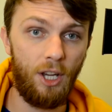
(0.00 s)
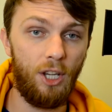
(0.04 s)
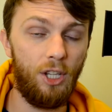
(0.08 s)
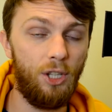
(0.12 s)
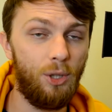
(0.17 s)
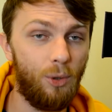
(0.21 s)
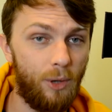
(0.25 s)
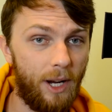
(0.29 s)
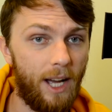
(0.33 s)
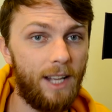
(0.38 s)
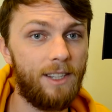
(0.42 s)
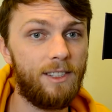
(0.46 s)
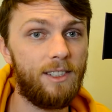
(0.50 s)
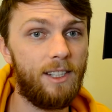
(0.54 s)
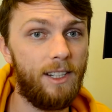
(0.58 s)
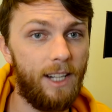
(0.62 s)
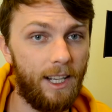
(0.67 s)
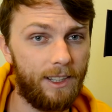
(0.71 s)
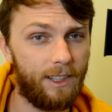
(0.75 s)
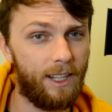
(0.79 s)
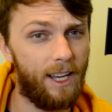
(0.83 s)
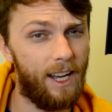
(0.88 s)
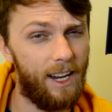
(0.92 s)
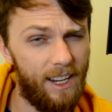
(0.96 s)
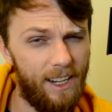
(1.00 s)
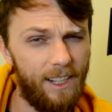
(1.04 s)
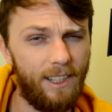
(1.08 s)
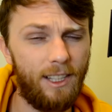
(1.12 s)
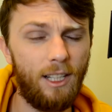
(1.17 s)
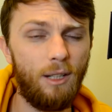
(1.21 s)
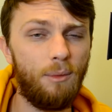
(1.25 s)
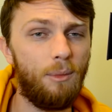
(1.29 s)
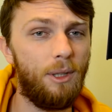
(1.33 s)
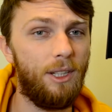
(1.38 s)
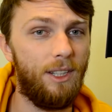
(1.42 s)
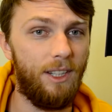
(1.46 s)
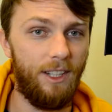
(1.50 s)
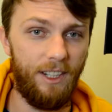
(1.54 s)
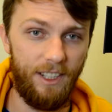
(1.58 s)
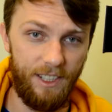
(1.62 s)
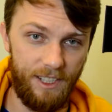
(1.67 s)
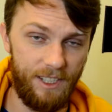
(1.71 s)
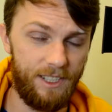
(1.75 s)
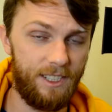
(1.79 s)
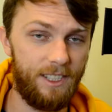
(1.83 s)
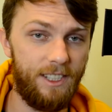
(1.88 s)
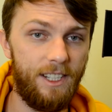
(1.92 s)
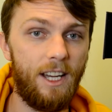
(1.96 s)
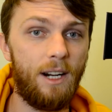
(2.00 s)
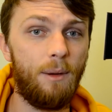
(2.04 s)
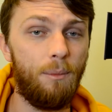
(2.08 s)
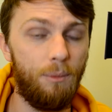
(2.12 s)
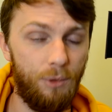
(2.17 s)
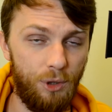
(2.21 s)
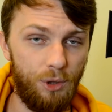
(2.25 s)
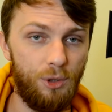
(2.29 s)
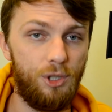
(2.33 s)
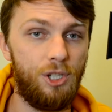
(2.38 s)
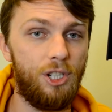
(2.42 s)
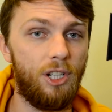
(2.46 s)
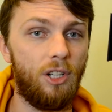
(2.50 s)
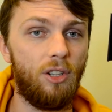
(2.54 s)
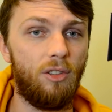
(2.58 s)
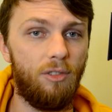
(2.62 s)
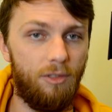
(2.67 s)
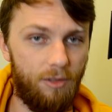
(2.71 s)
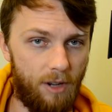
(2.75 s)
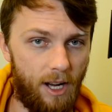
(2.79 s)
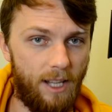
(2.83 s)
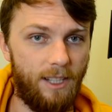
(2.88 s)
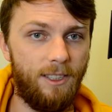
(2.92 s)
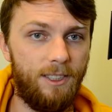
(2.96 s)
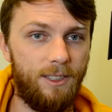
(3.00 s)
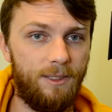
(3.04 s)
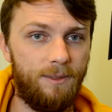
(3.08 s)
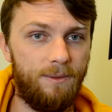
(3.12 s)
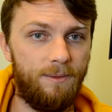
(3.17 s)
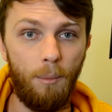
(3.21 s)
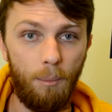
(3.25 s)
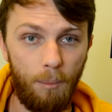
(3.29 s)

you can select a little bit riskier mutual funds.